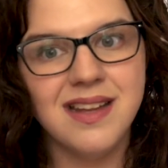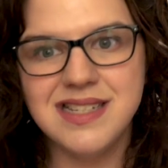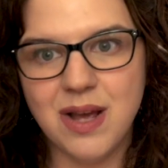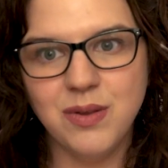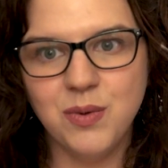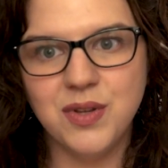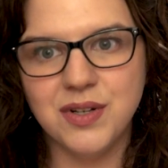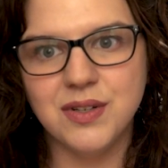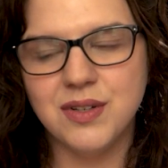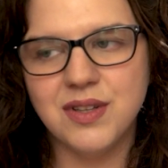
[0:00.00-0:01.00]
Download
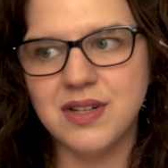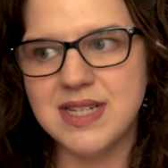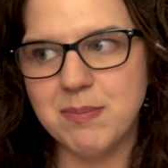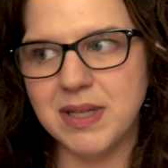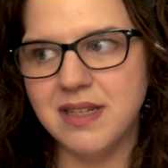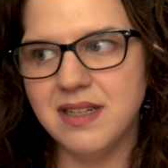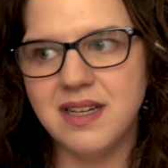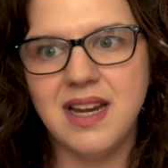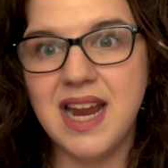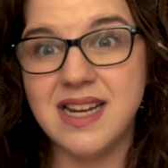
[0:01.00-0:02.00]
their template.
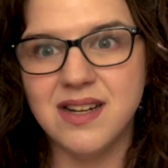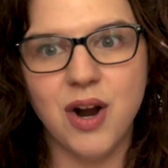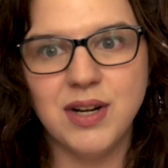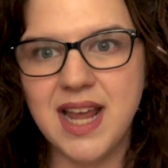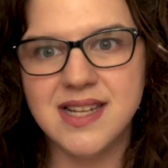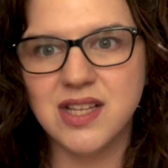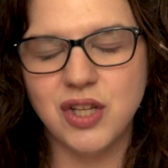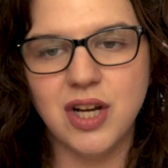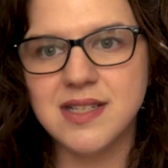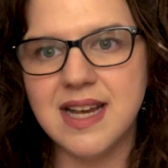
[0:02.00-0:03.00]
It already has the
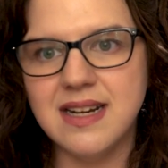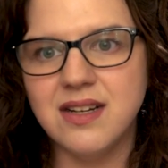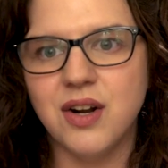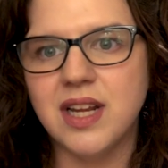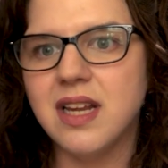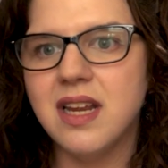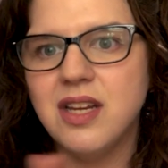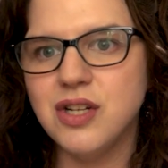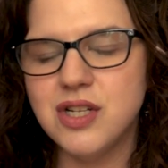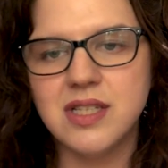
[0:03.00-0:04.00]
law cited on it.
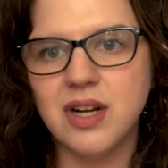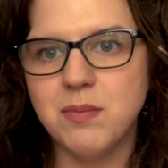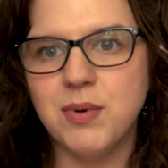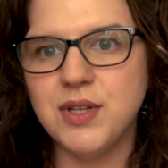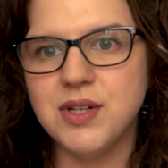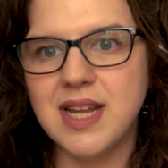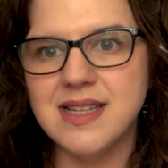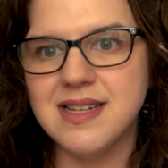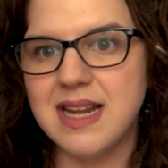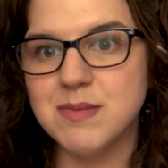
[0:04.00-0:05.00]
You're just going to put your
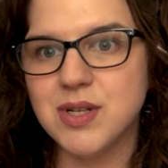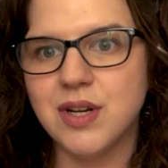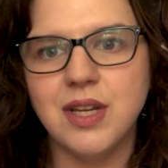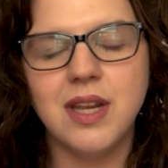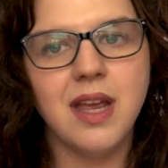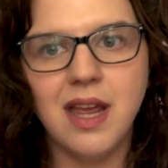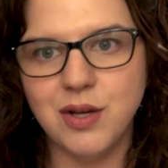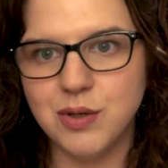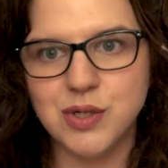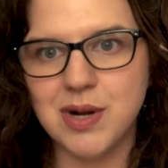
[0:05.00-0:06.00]
kids' names on it,
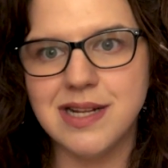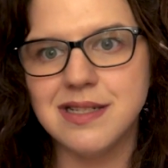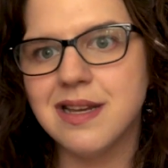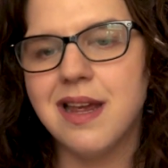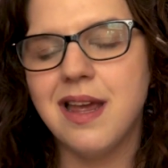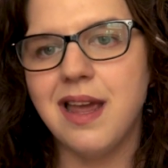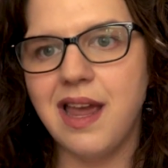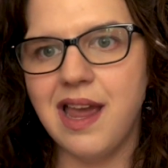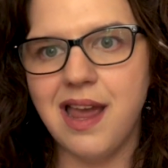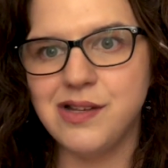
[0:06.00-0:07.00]
your address,
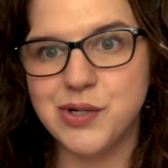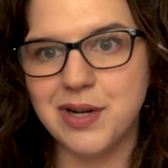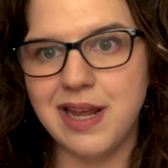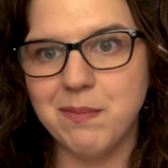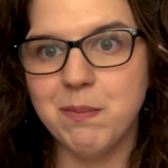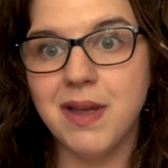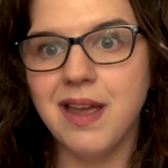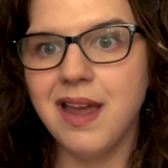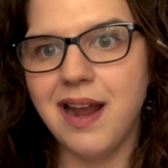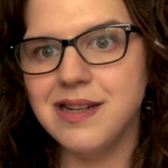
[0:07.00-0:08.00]
and your name,
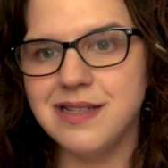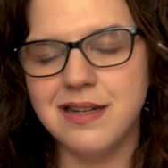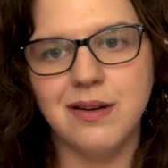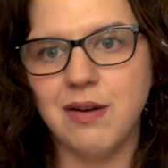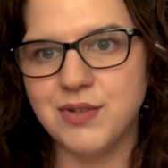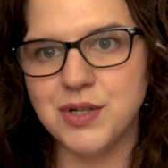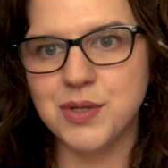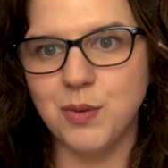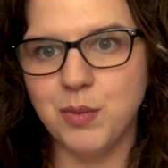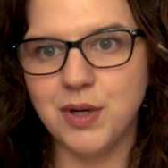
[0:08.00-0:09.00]
and send it off to your
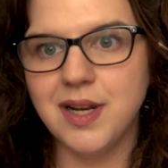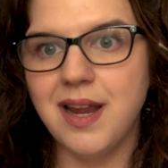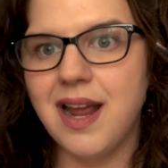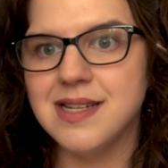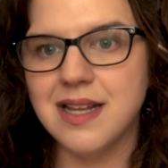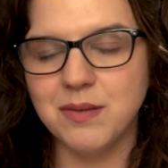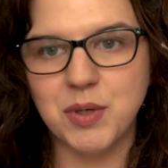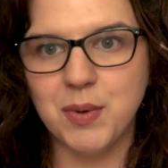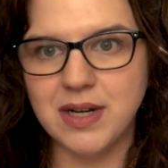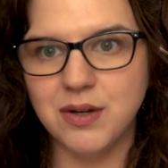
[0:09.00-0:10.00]
school board and tell them
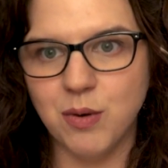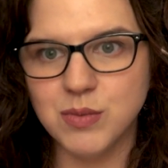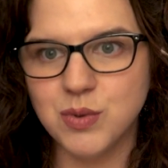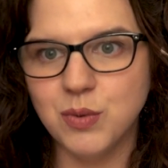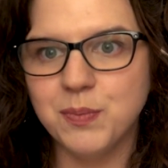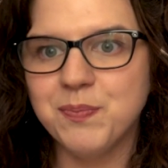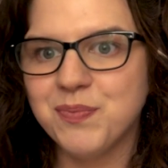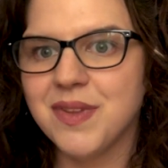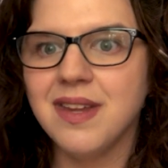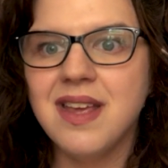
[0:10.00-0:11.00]
you're ready to homeschool.
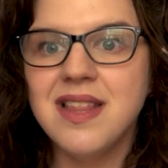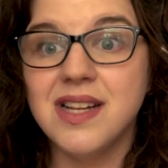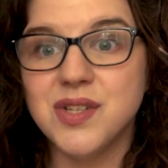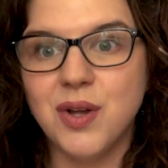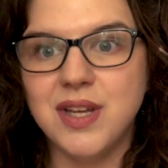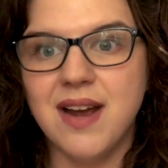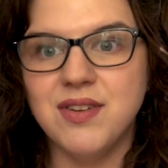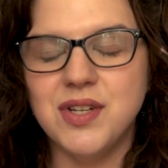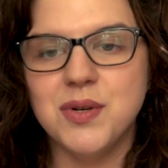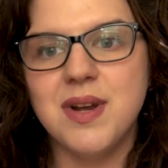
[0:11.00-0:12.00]
That's all you have
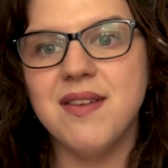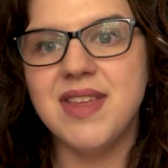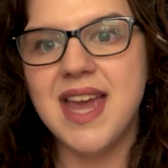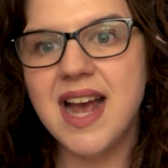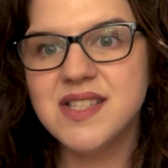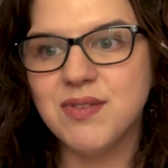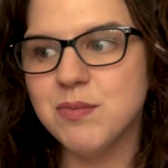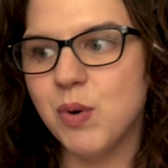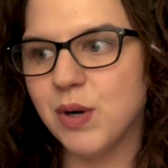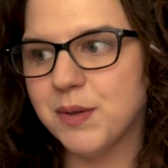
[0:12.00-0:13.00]
to do. If they ask for
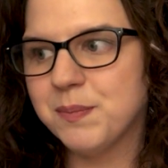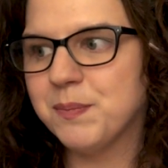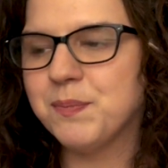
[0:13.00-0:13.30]
more,